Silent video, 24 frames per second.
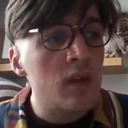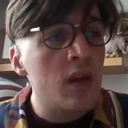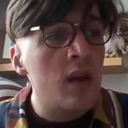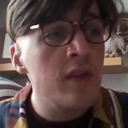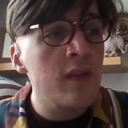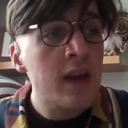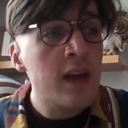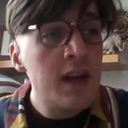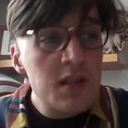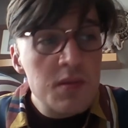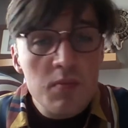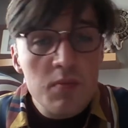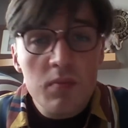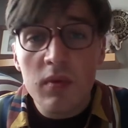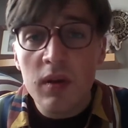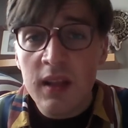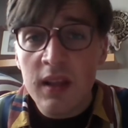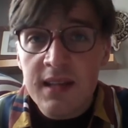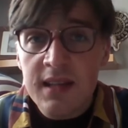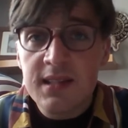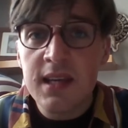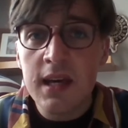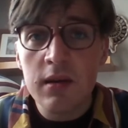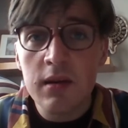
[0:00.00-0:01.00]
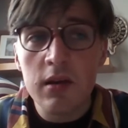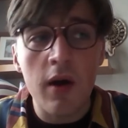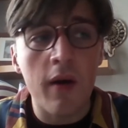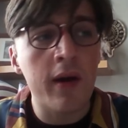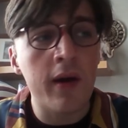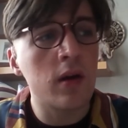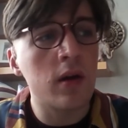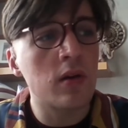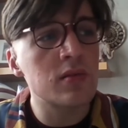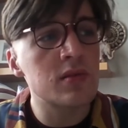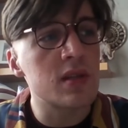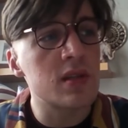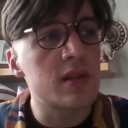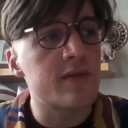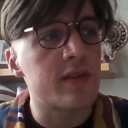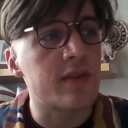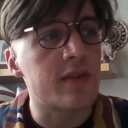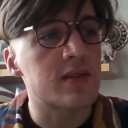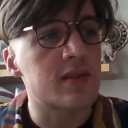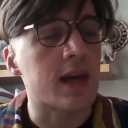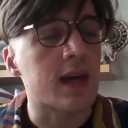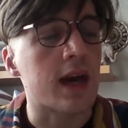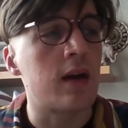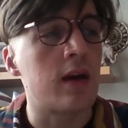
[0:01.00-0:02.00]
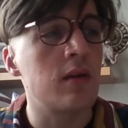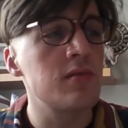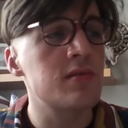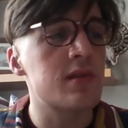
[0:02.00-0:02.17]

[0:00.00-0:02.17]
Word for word: Let's let's keep going on to the Viviscal.